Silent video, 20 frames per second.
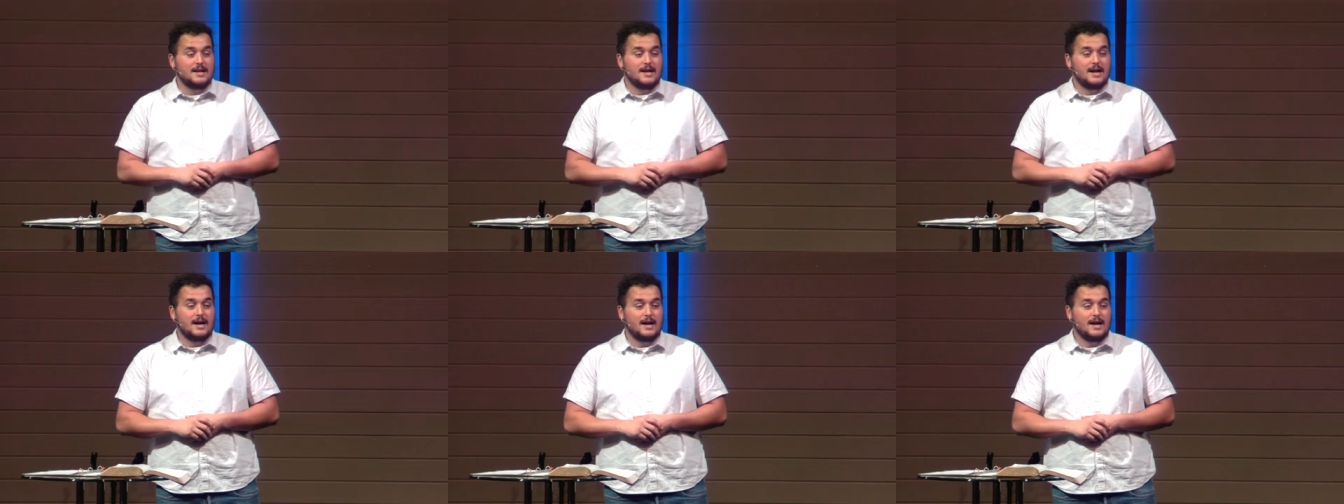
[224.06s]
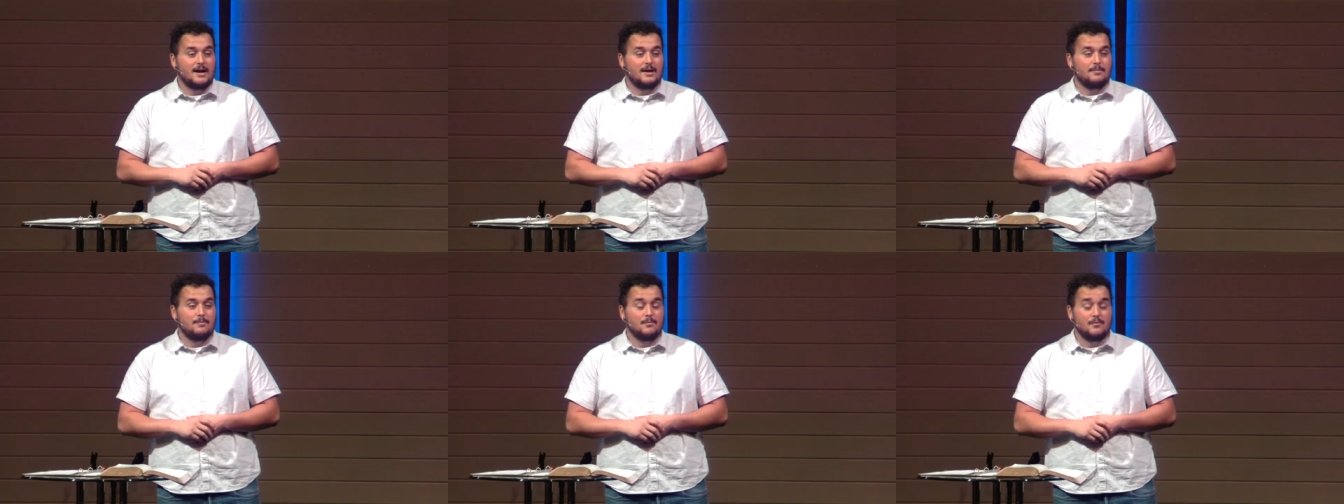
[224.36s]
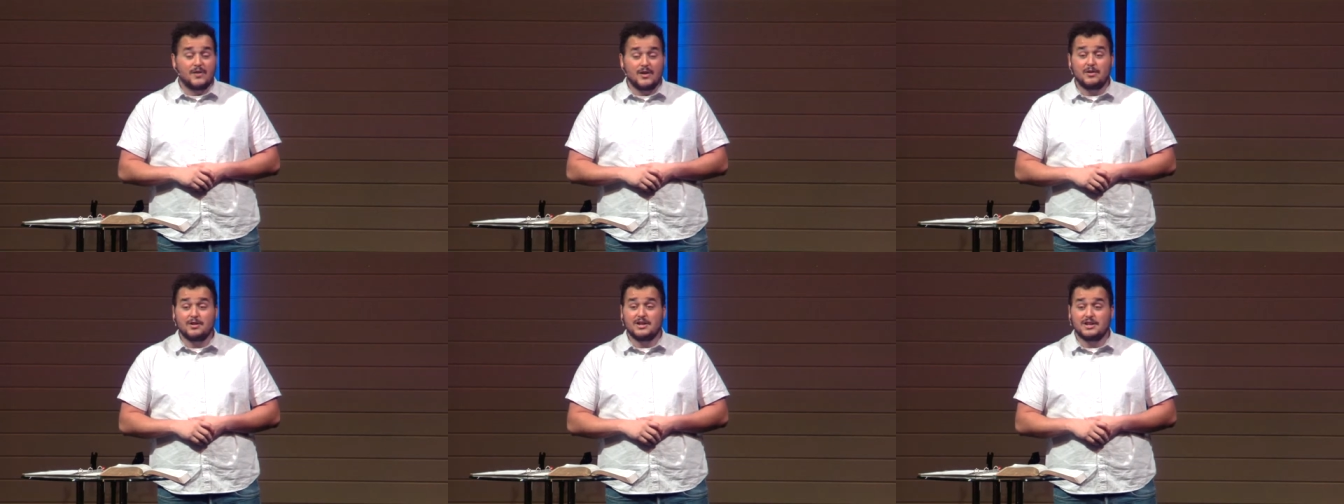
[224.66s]
um,
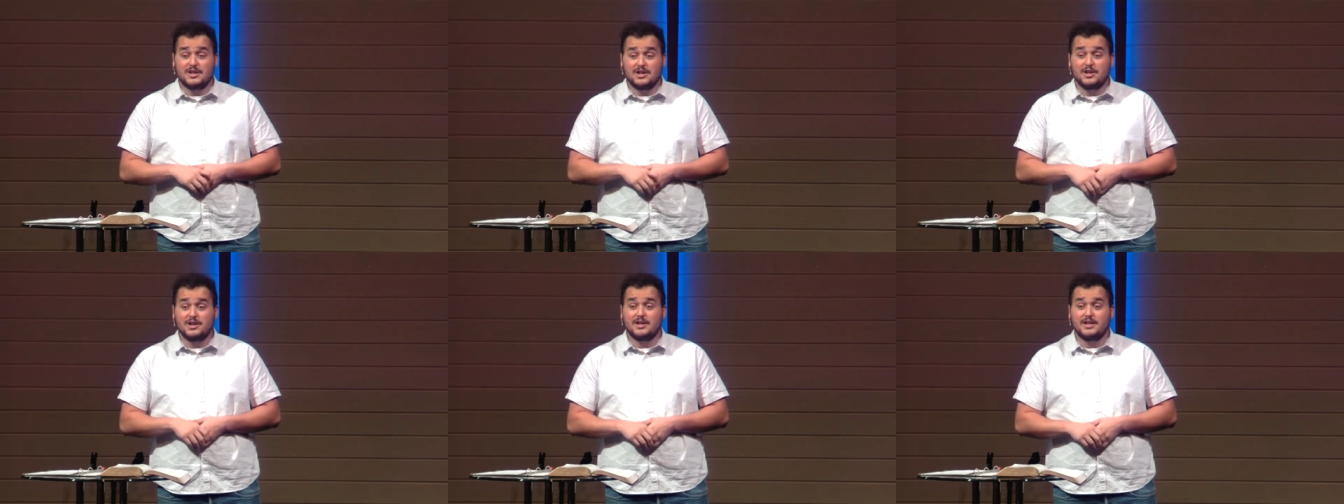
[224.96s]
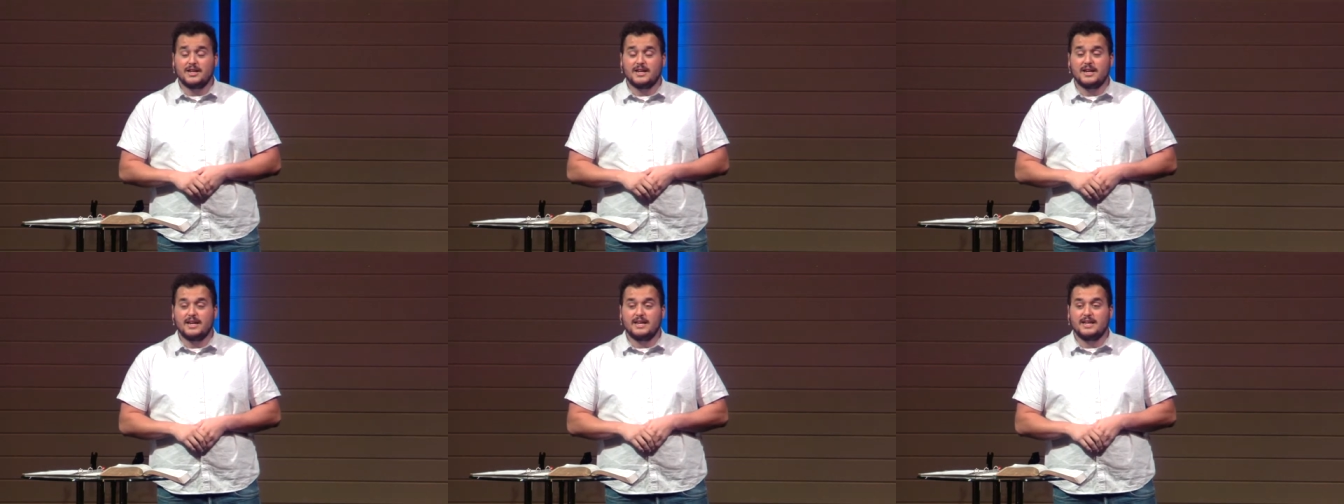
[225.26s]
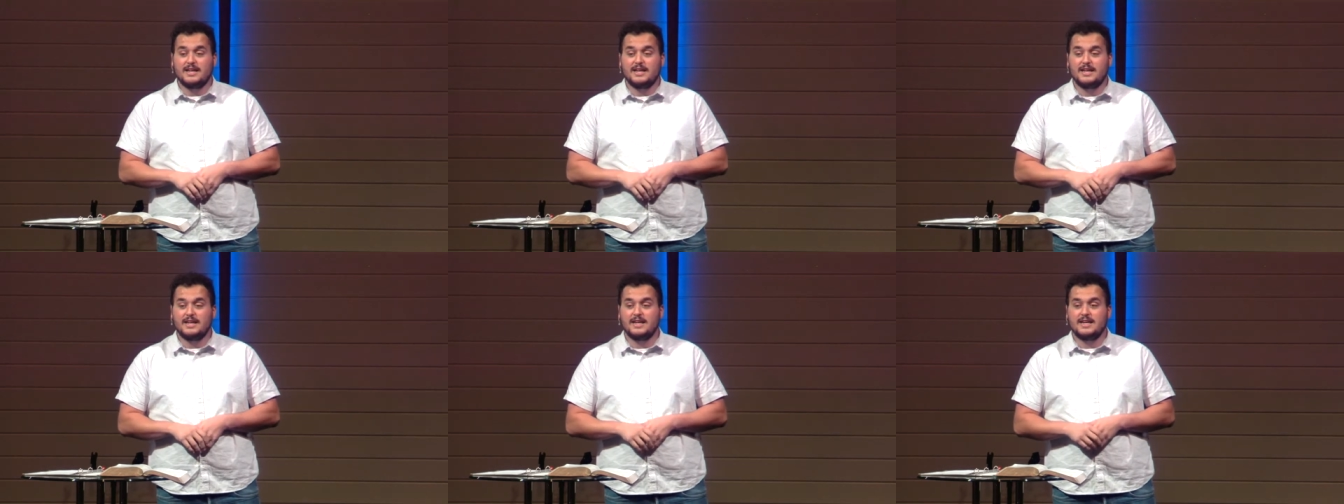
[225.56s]
very good. And
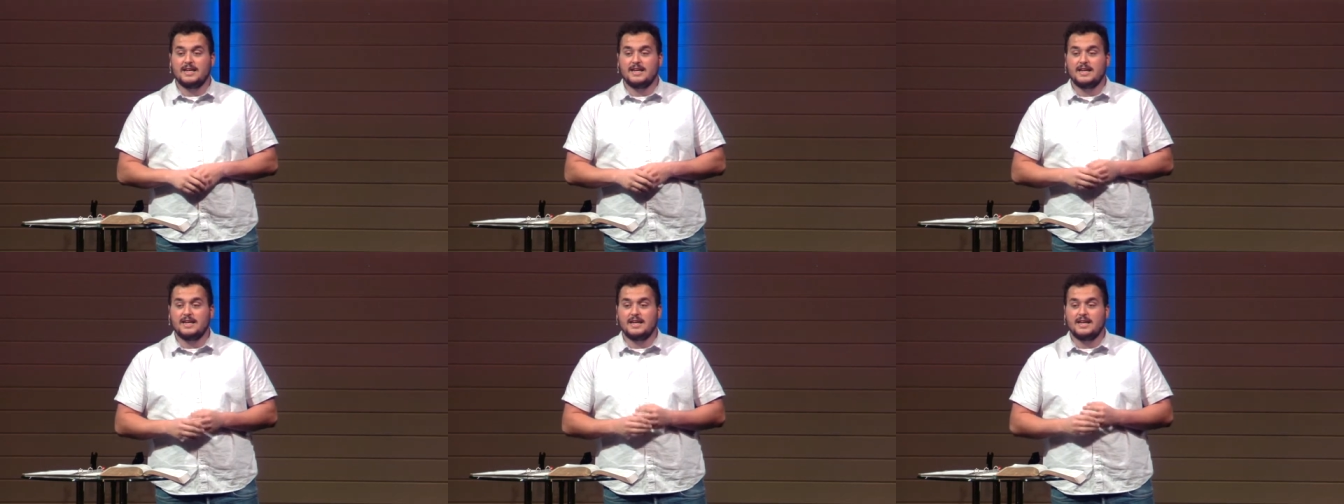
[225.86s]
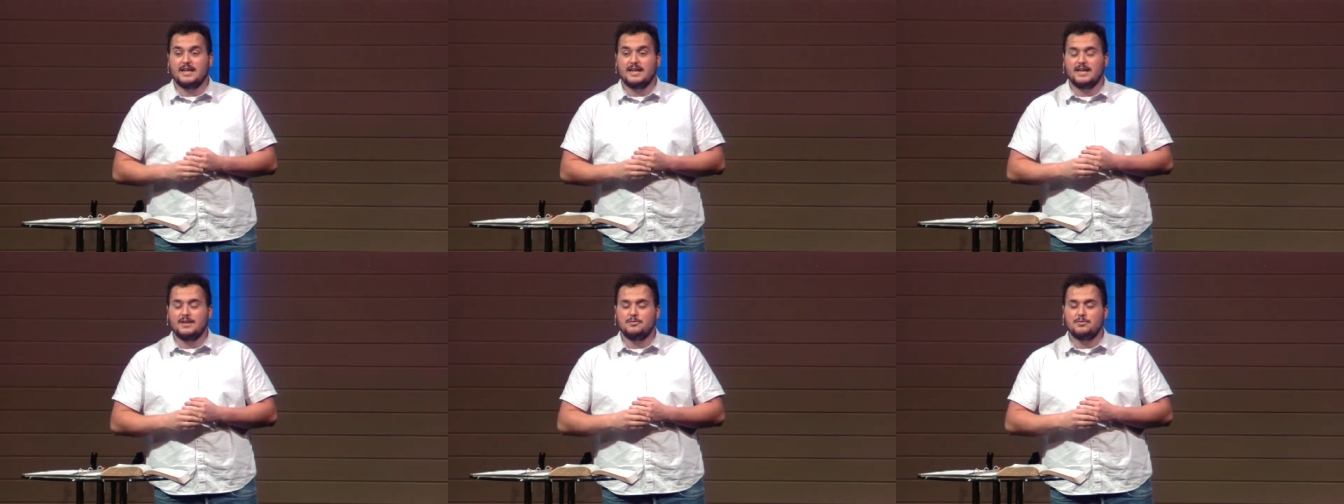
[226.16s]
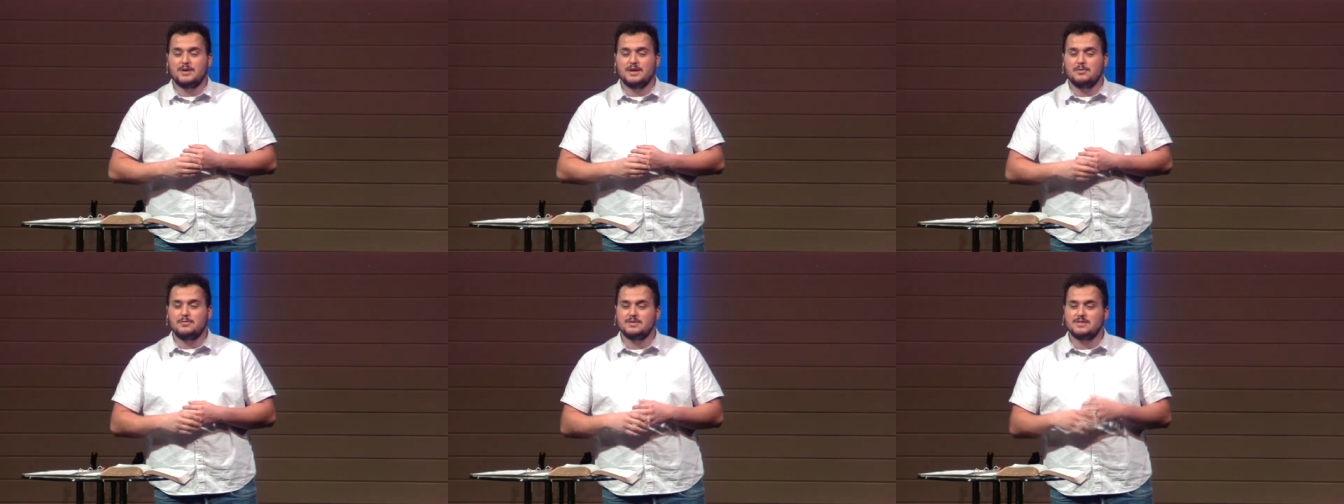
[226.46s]
he, he,
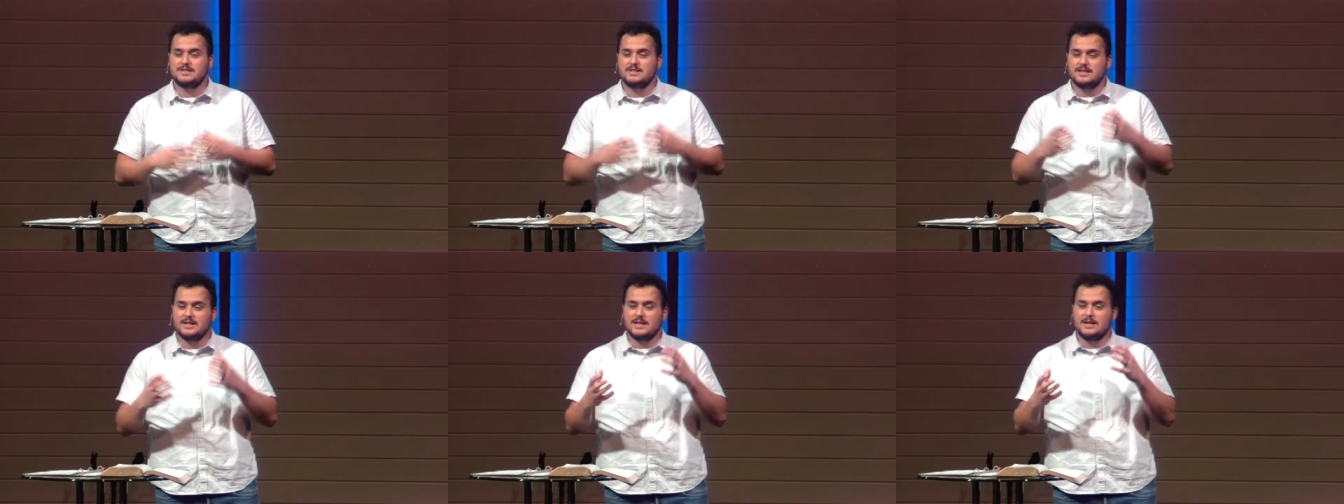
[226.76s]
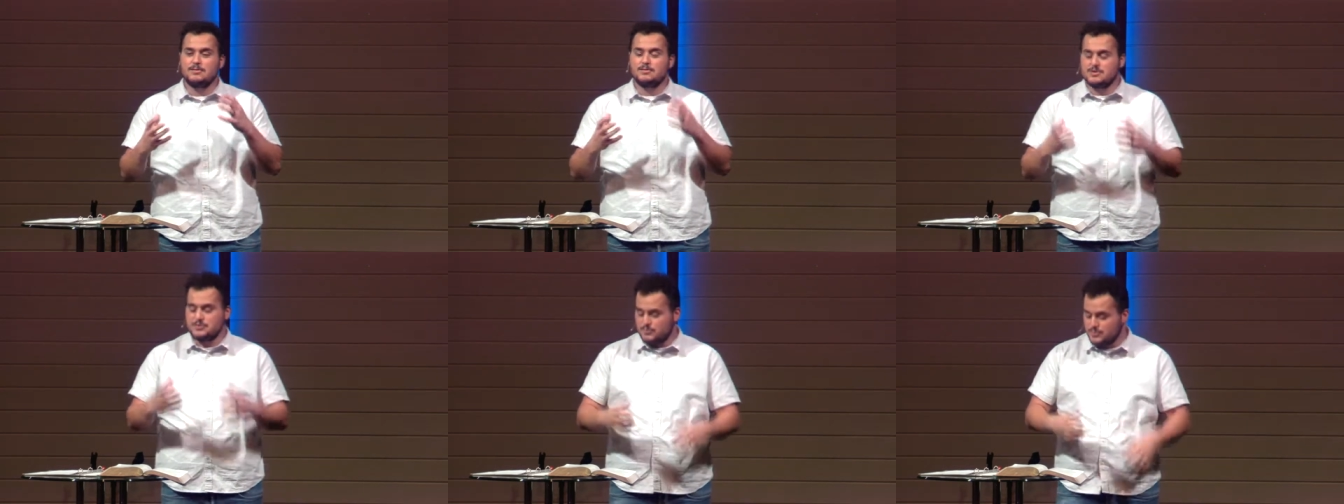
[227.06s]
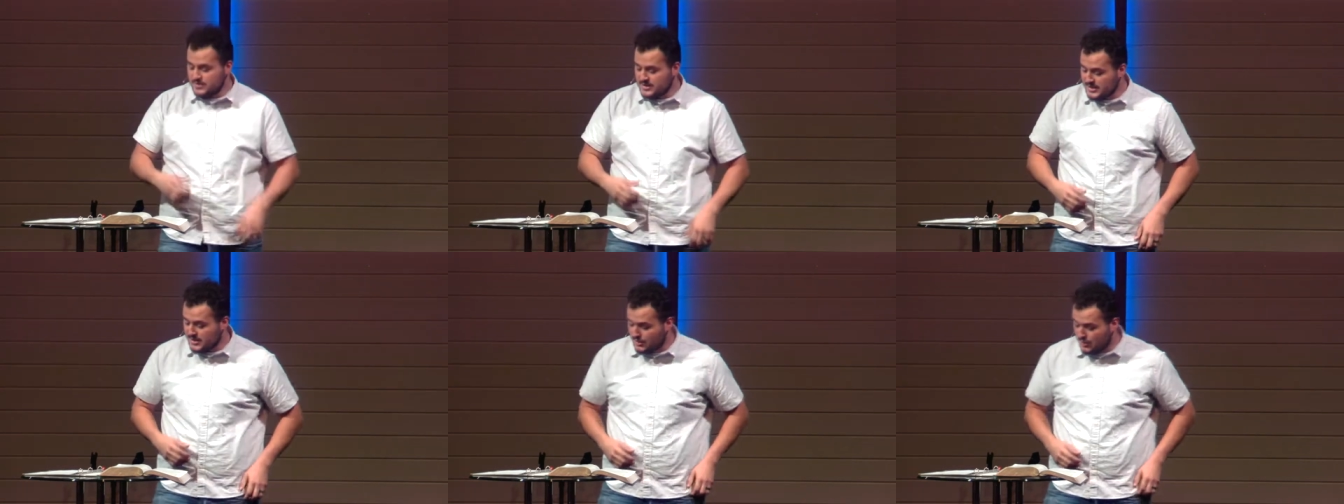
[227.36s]
it, was, it was
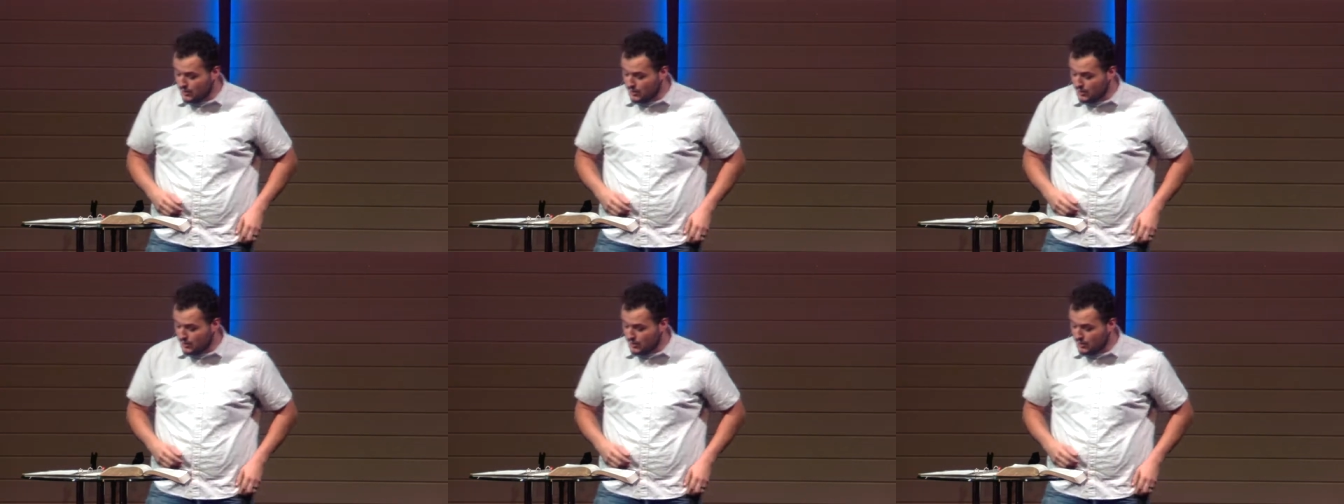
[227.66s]
really